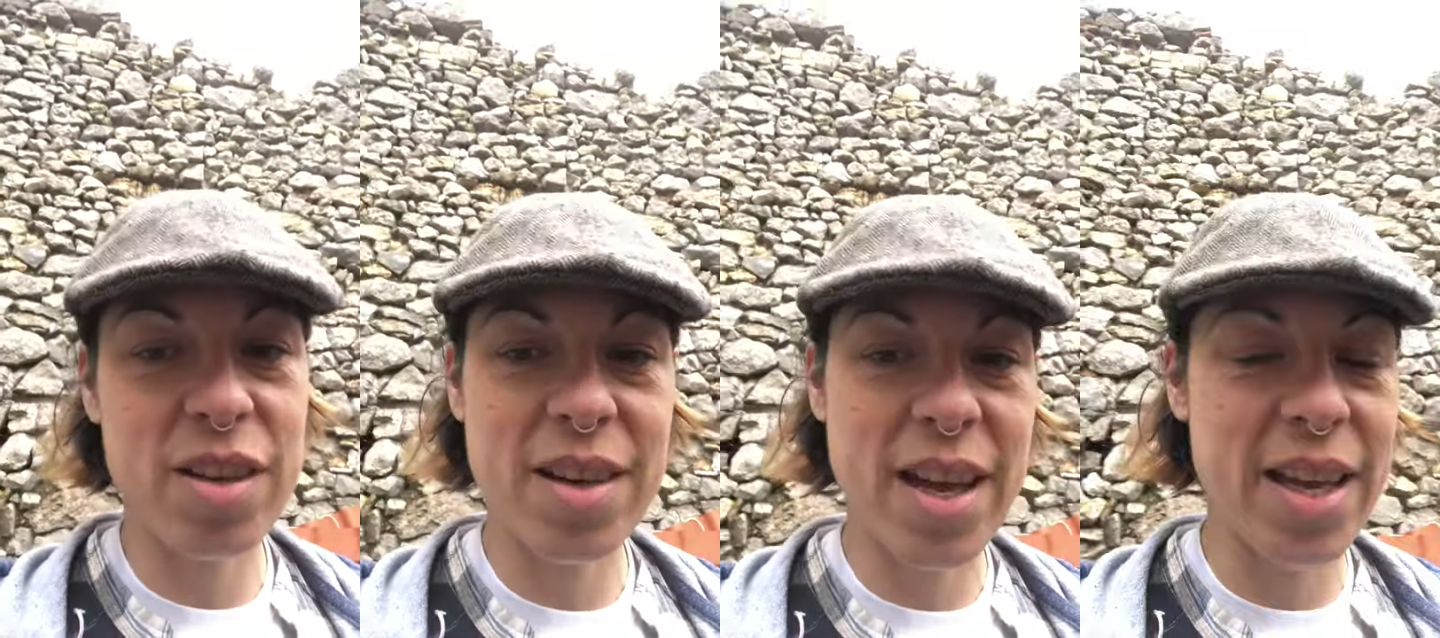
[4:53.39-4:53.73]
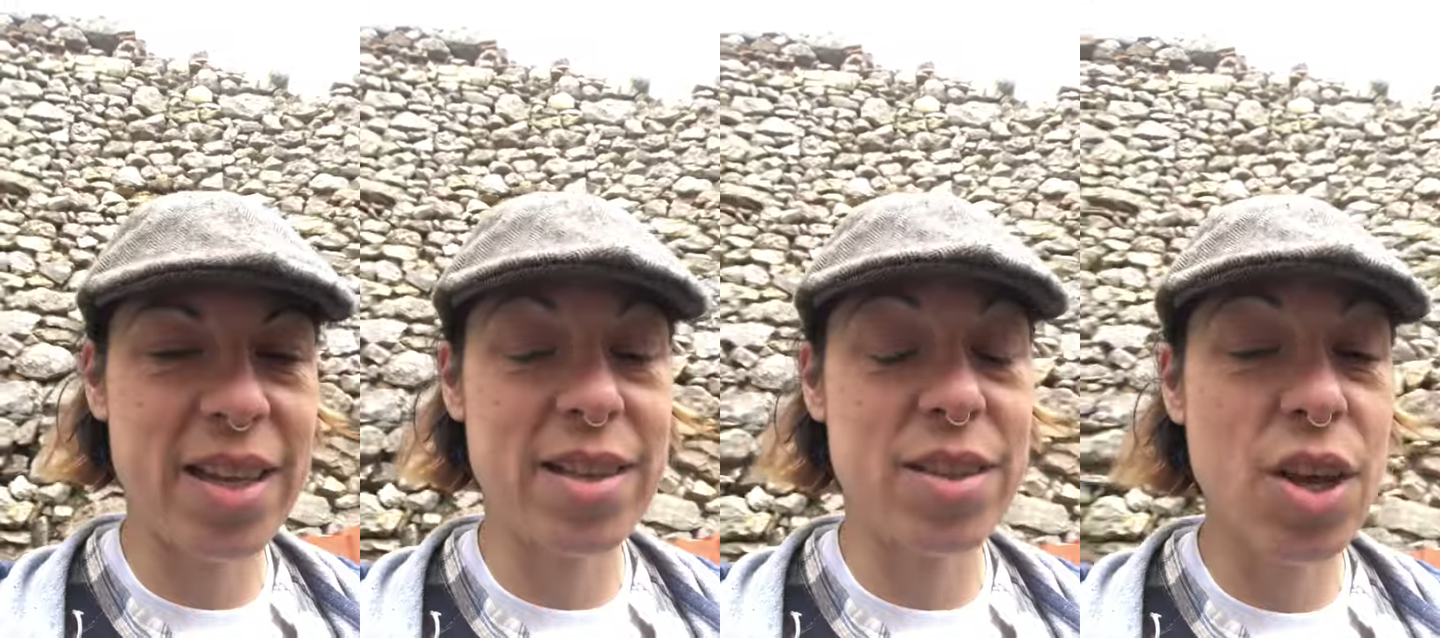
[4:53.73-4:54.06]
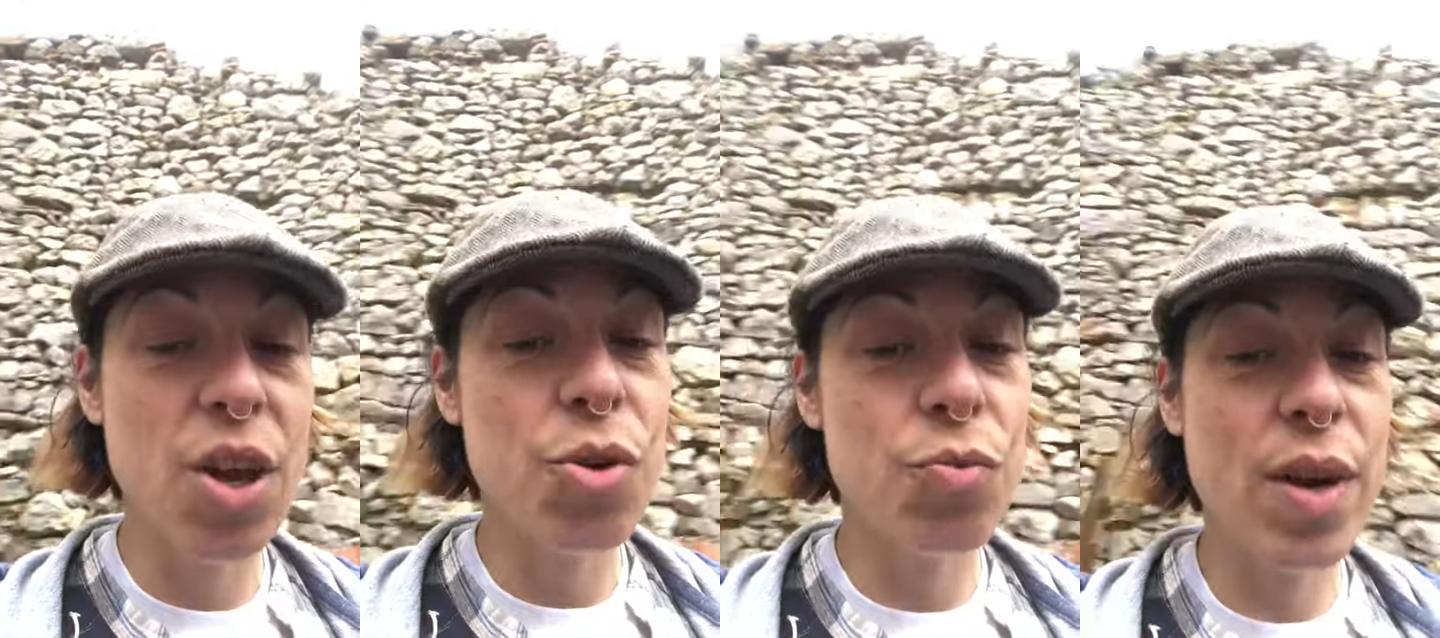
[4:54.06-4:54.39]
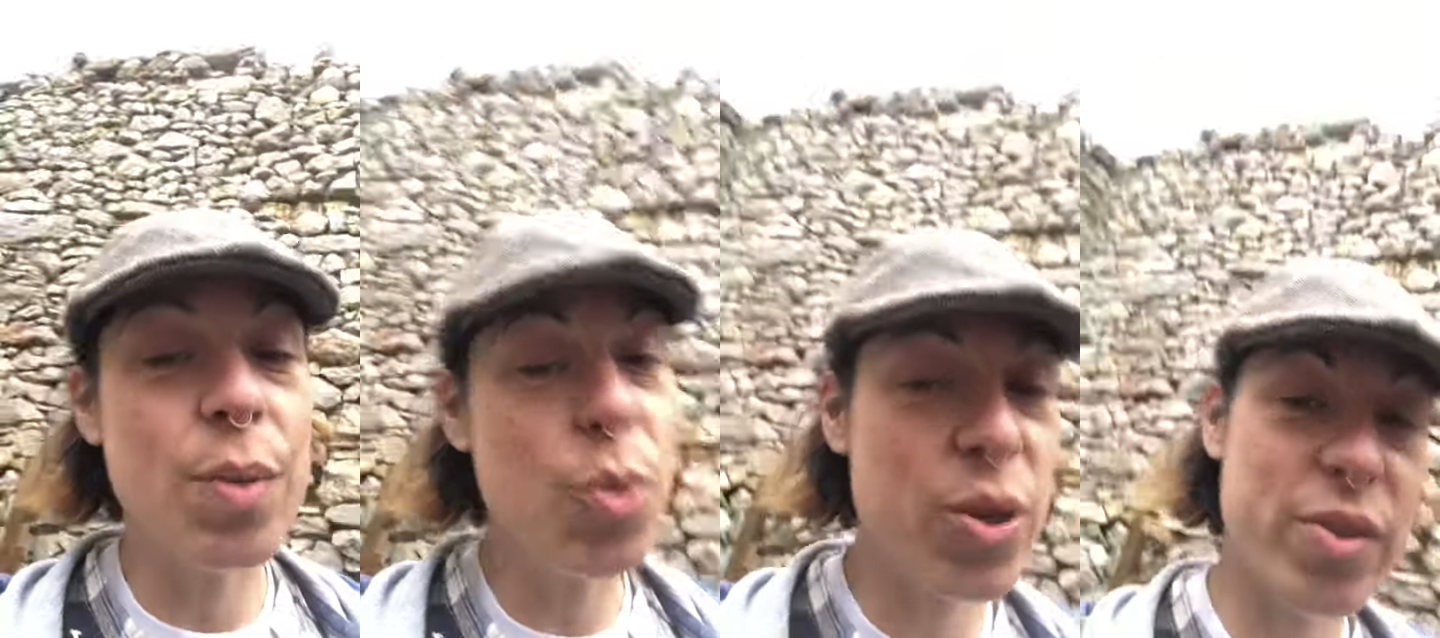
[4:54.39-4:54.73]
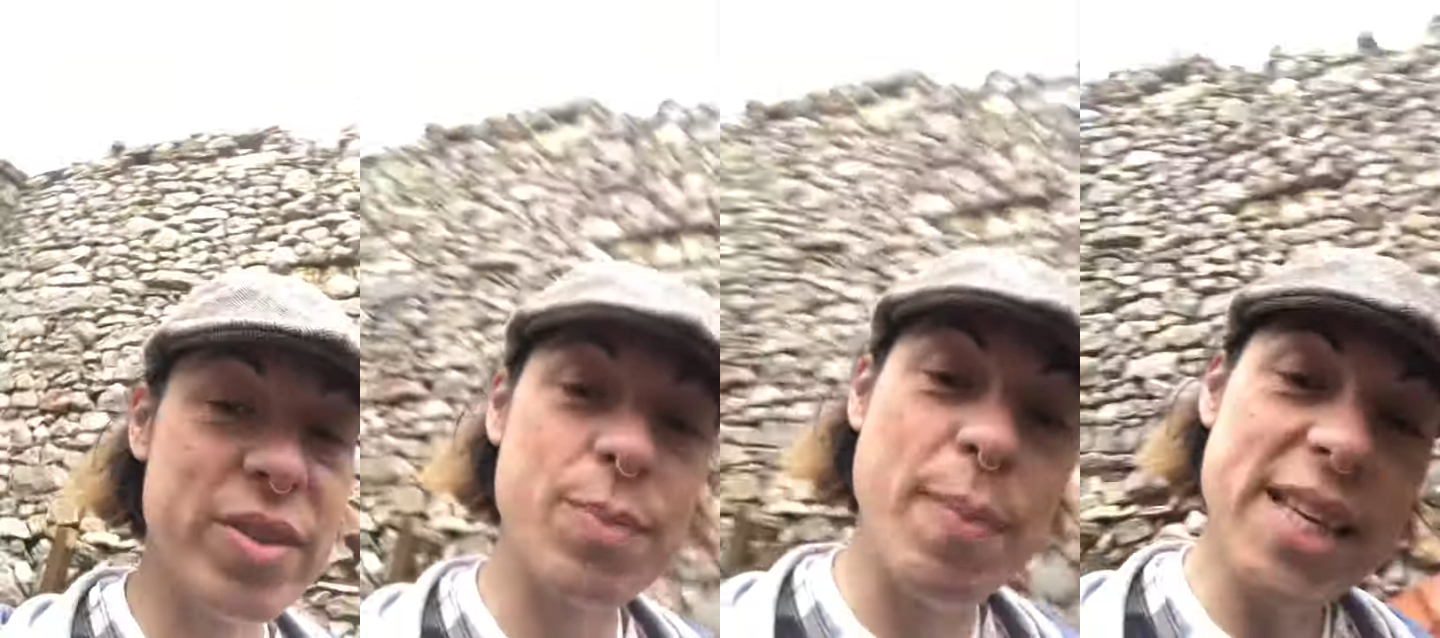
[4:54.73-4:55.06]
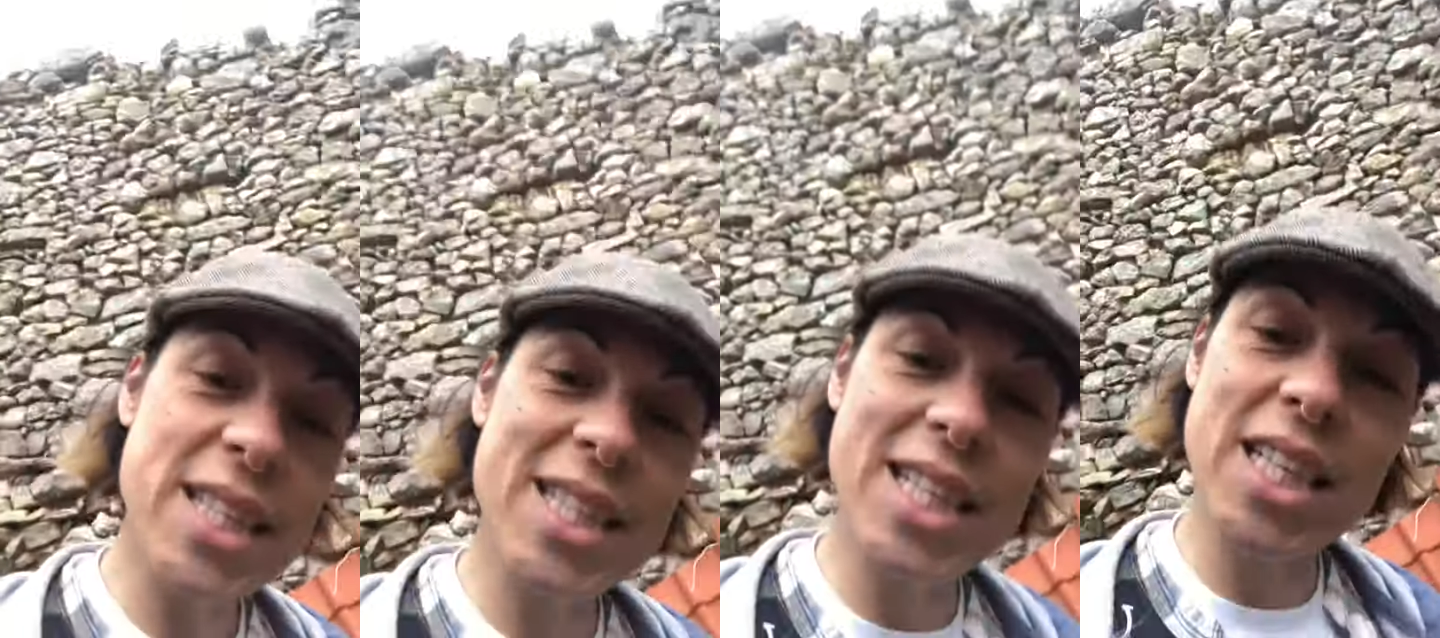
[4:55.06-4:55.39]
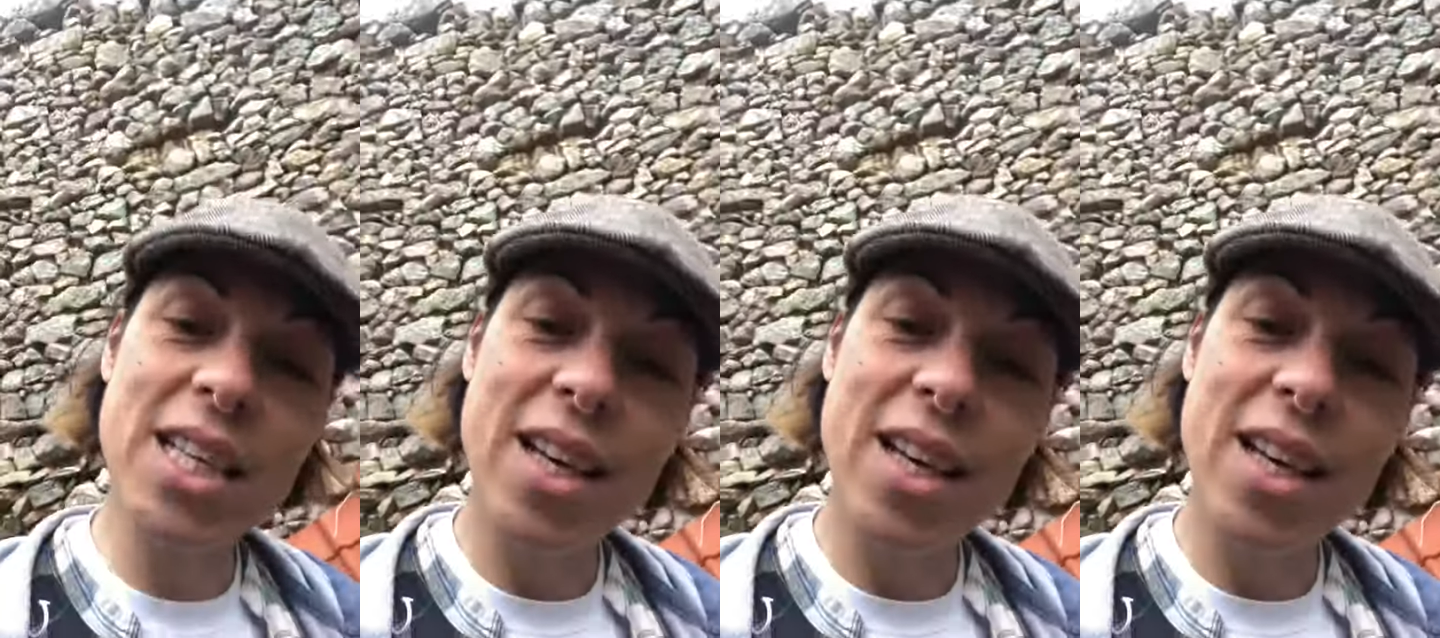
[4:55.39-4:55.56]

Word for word: And rainwater is best